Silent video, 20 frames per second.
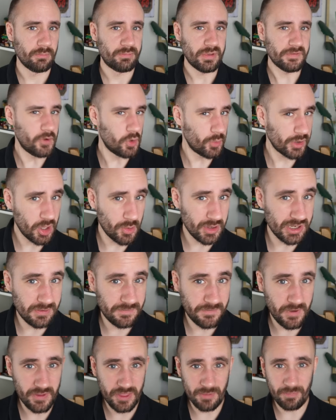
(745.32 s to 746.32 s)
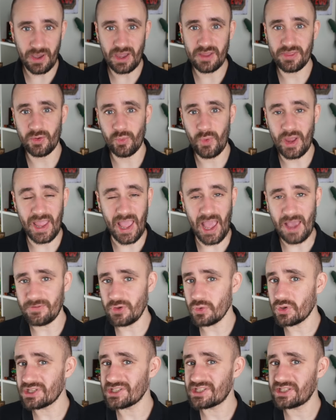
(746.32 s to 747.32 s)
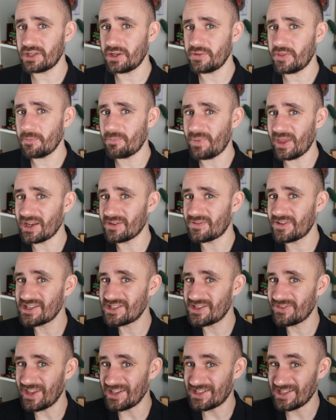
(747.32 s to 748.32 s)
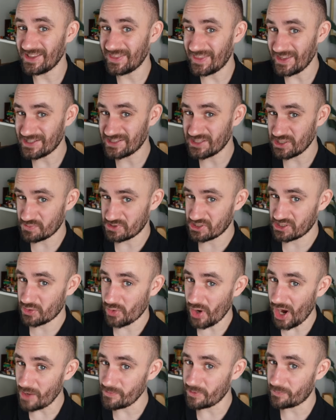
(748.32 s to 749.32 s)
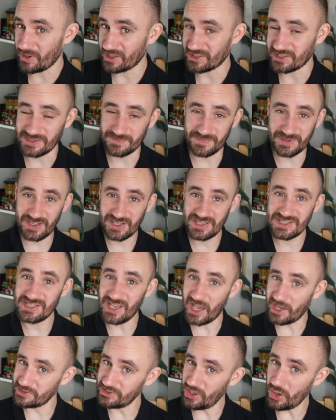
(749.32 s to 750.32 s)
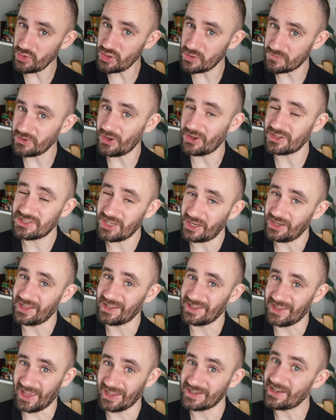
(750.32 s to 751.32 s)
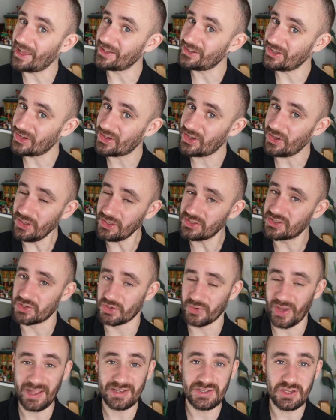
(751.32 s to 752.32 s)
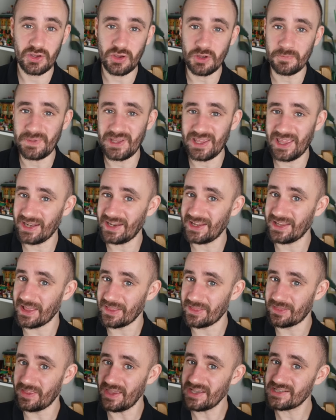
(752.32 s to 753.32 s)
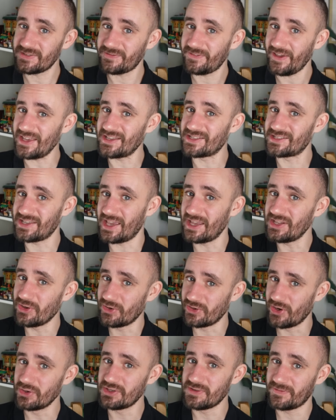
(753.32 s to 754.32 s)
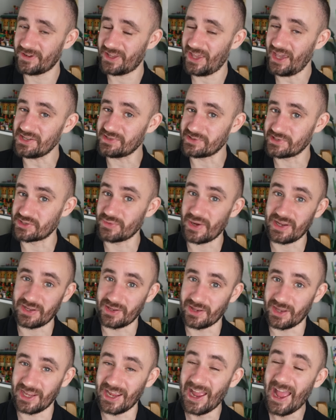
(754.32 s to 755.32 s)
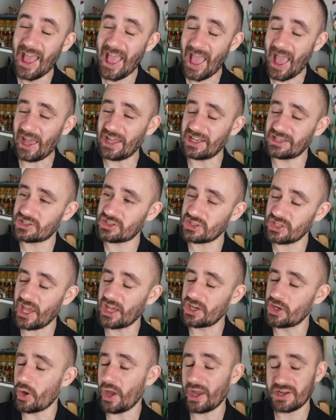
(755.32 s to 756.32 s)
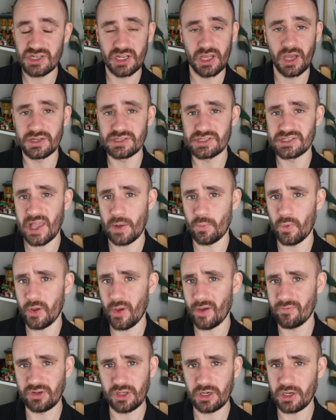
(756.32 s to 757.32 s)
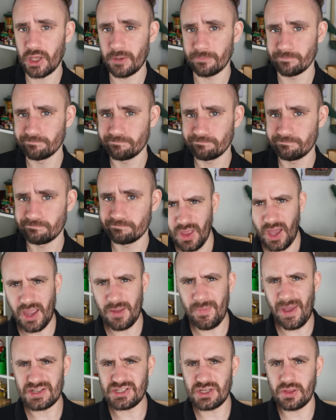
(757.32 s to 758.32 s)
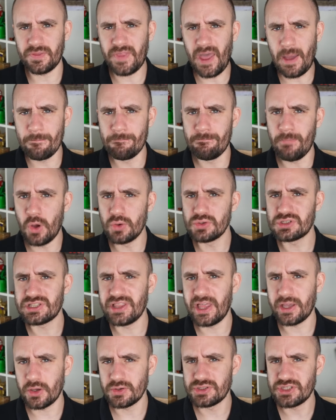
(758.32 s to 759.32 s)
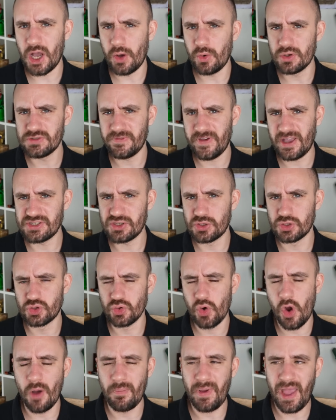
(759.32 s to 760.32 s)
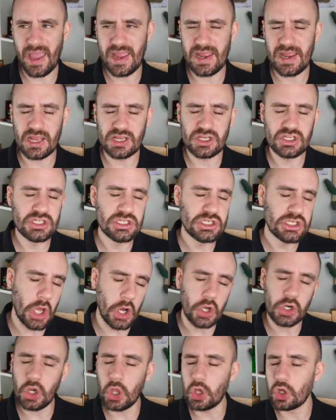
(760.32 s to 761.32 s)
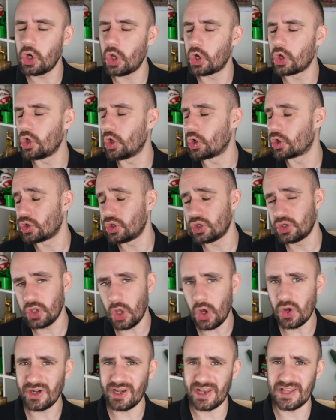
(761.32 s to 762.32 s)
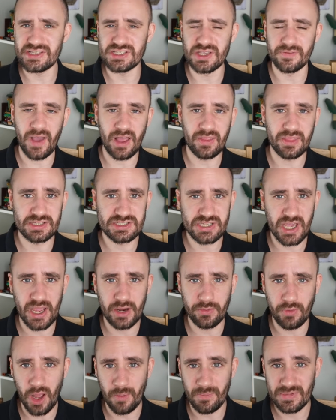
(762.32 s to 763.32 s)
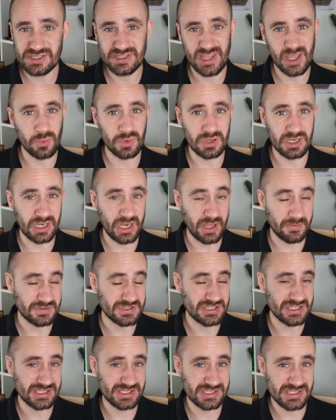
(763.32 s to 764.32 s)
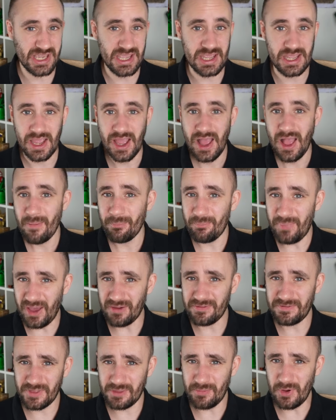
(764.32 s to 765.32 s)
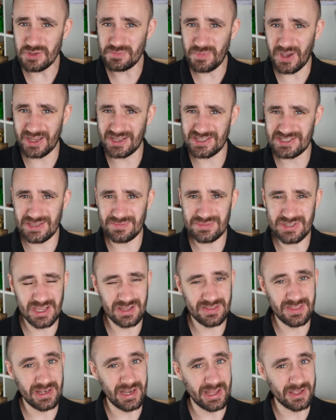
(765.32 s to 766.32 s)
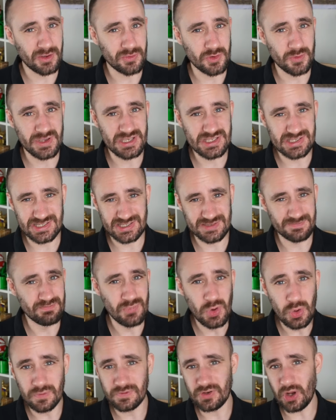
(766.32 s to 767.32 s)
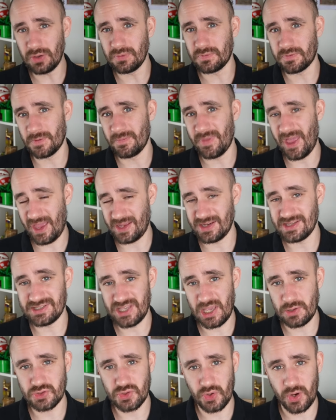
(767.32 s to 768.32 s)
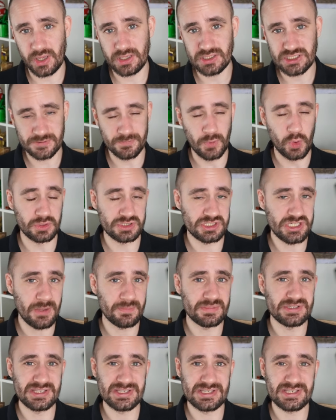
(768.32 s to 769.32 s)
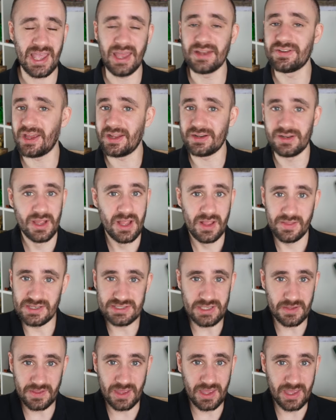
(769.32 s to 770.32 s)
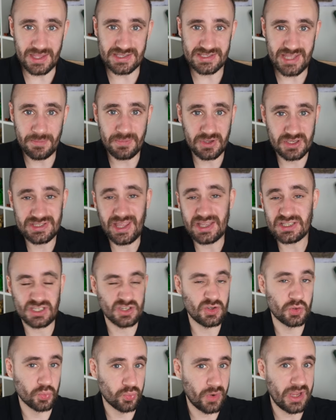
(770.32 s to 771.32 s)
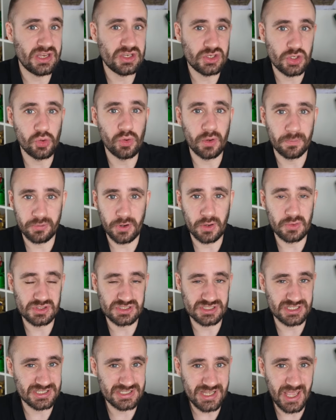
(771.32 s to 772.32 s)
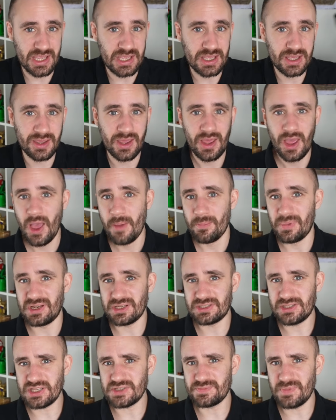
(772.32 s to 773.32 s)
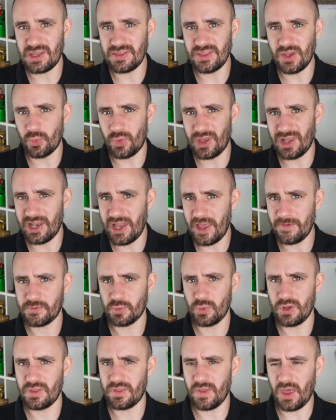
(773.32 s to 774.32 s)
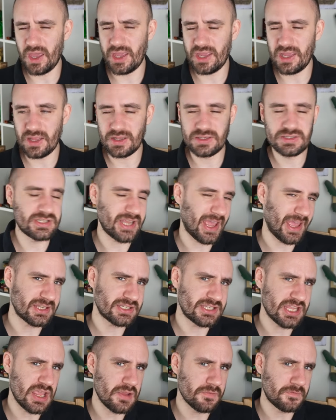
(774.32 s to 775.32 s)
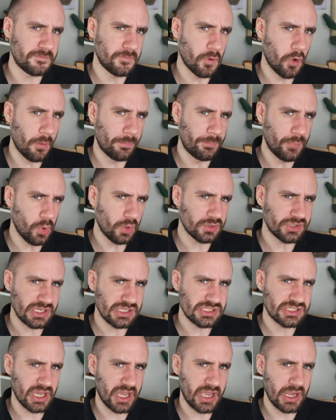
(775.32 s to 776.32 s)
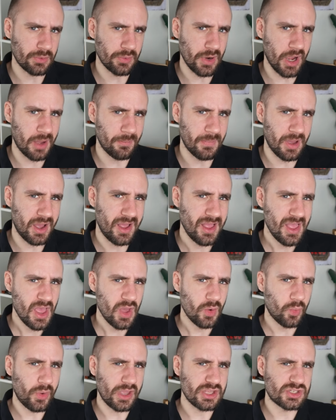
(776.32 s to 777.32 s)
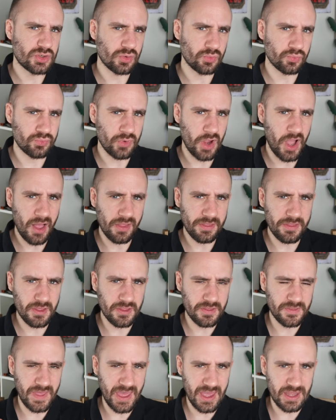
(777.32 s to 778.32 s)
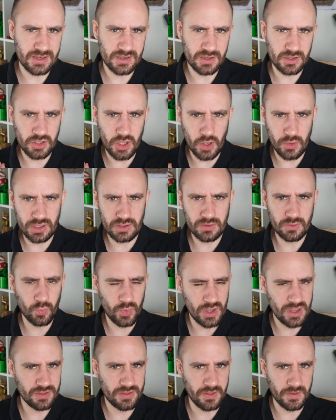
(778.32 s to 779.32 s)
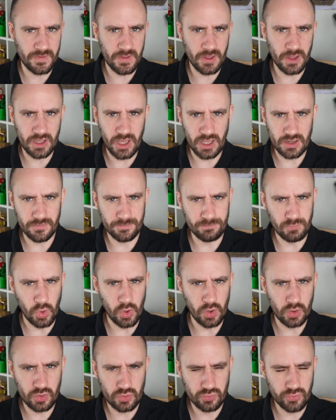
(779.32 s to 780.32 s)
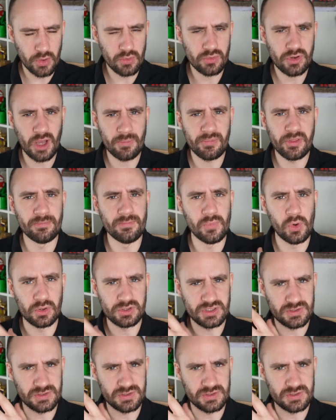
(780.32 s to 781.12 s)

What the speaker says: Before we go any further, by the way, have you considered the benefits of hitting the subscribe button? Because I know you've not done it yet, and you could do, and you could be getting this face in your notifications regularly. And yeah, no, actually, I understand why you haven't done it yet. I imagine that most LEGO Star Wars fans could draw up a long list of other dioramas they would love to see. But for the most part, it seems like the LEGO group has just moved on from that and is now trying small ships instead. And there's nothing against that because that's a great new approach to take, but it does mean that we're left with a Tantive 4 boarding diorama, which rather than going with the kind of more grown-up, the more